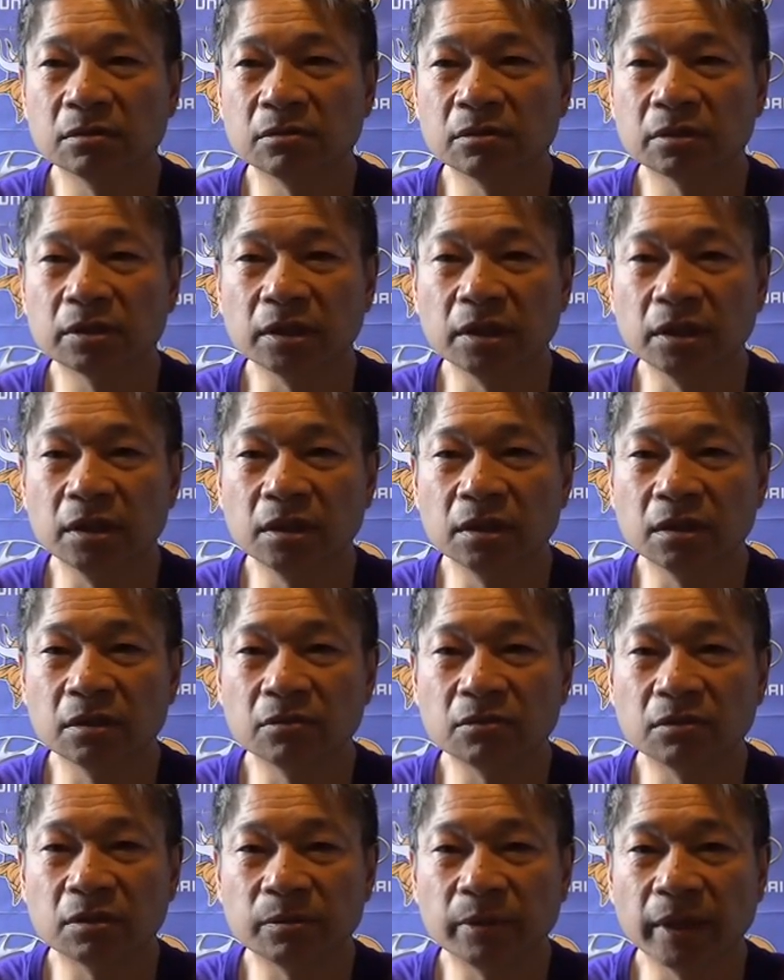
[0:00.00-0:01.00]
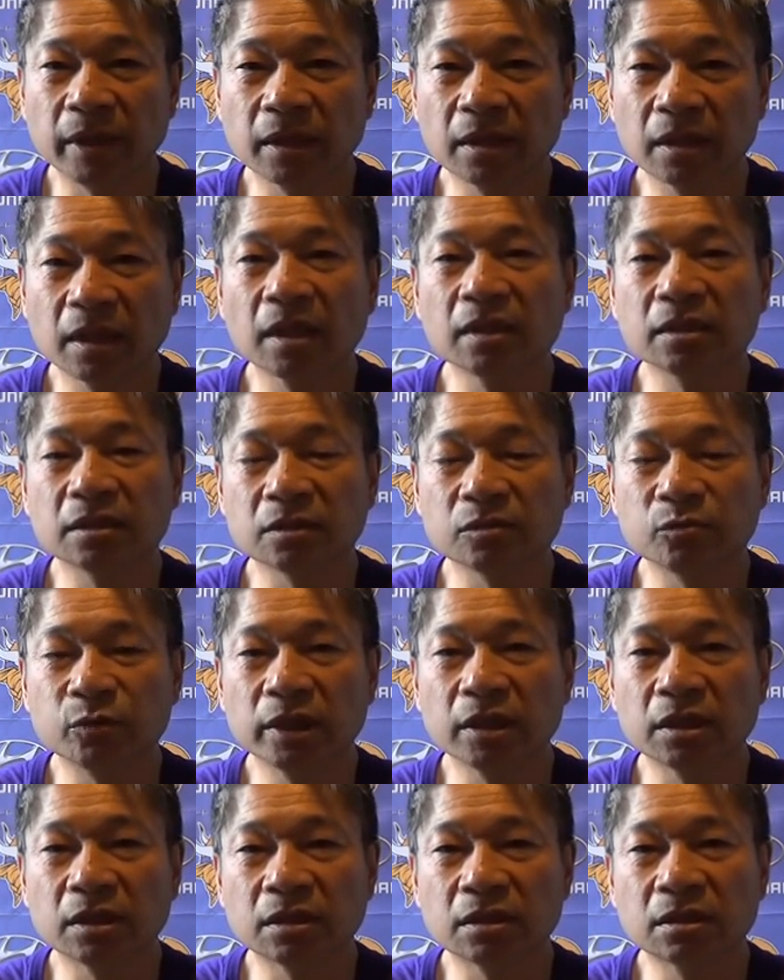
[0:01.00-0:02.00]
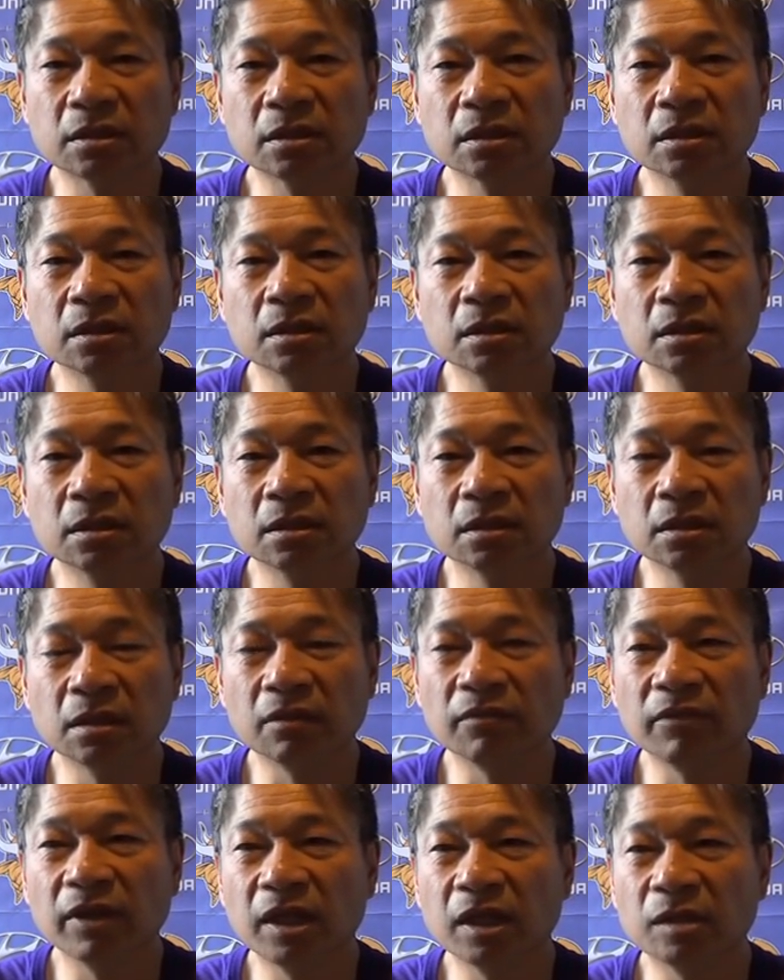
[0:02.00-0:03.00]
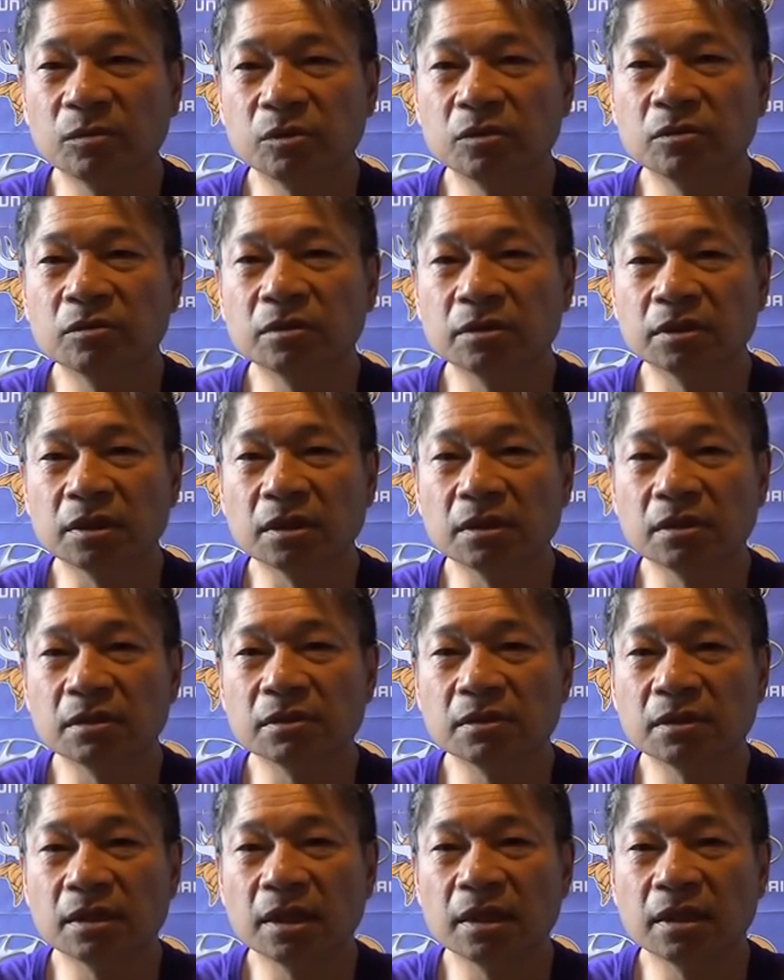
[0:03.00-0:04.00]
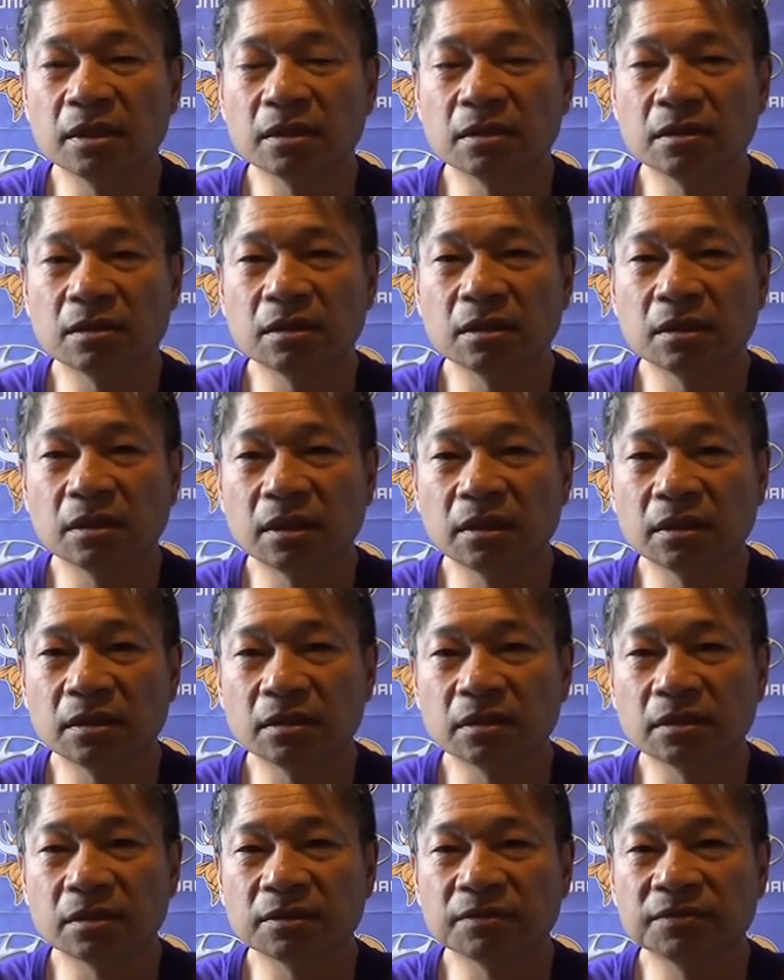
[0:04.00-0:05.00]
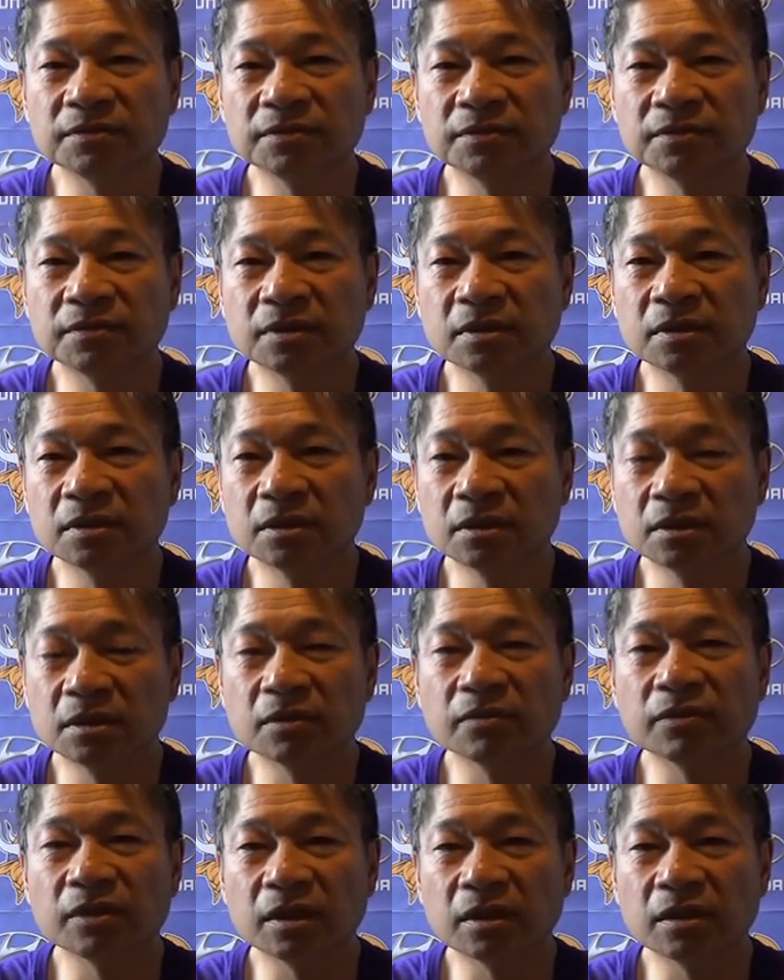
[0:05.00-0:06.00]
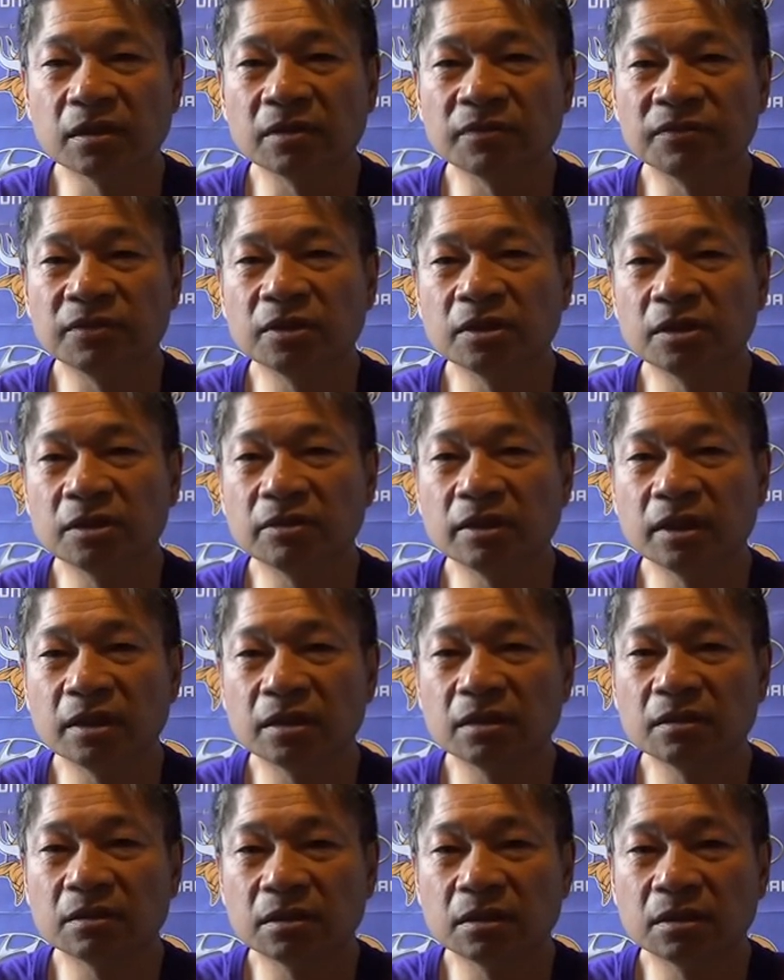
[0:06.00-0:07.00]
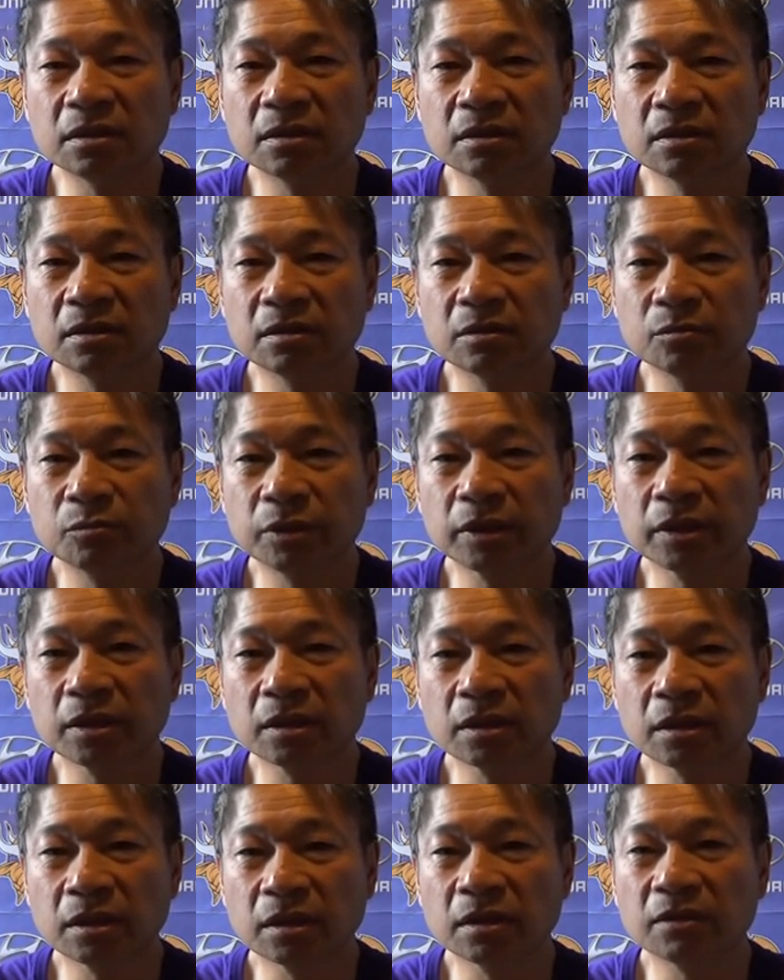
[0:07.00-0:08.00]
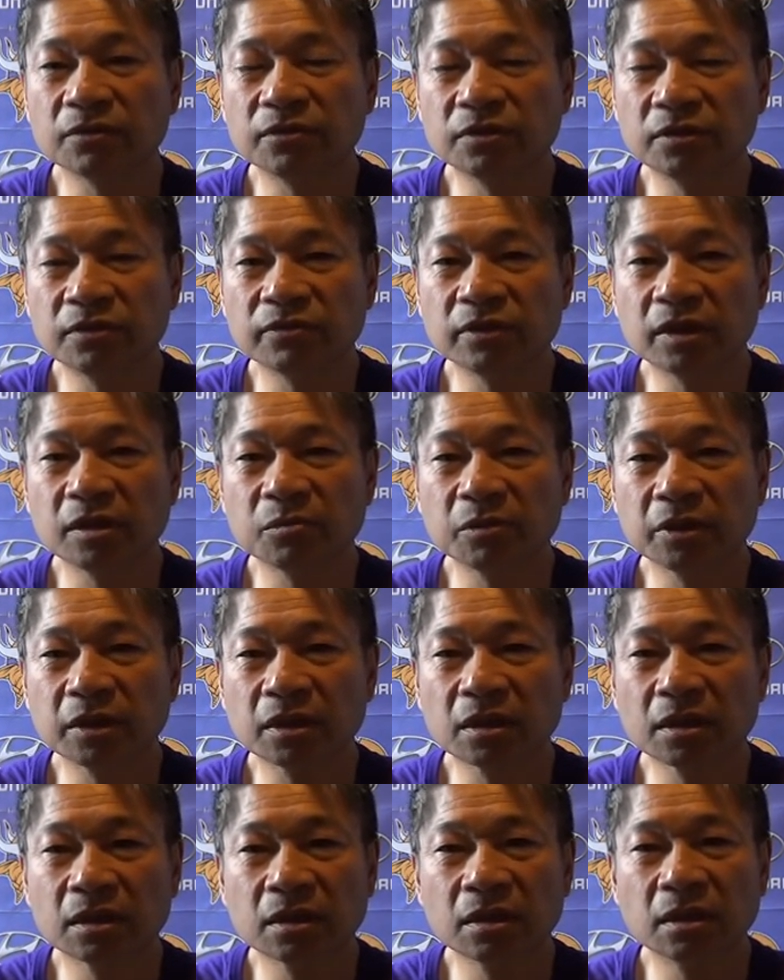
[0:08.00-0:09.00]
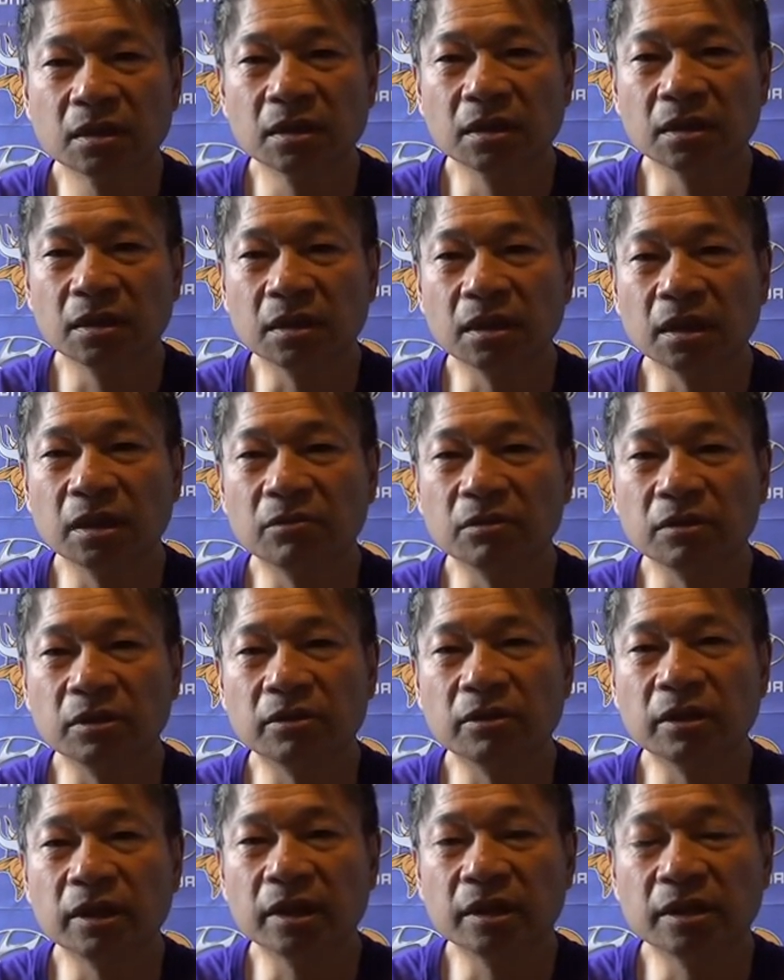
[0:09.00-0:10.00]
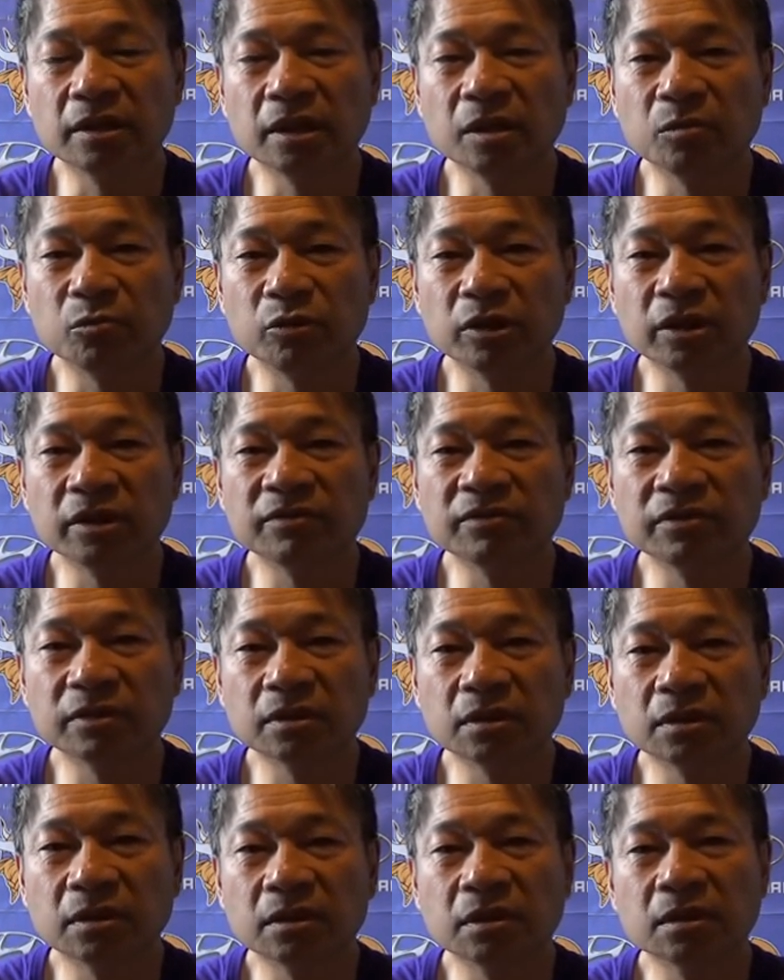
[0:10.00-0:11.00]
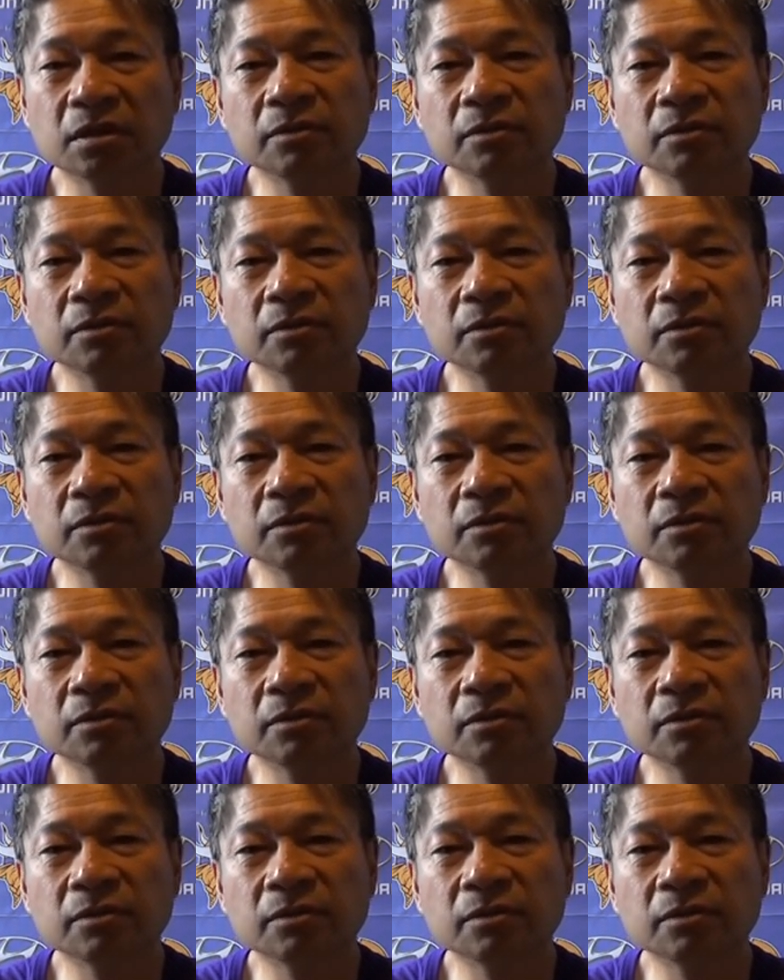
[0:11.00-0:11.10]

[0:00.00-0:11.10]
rookie quarterback Carson Wentz available, so they decided that if they got a first round pick and a fourth round pick, they would trade Sam Bradford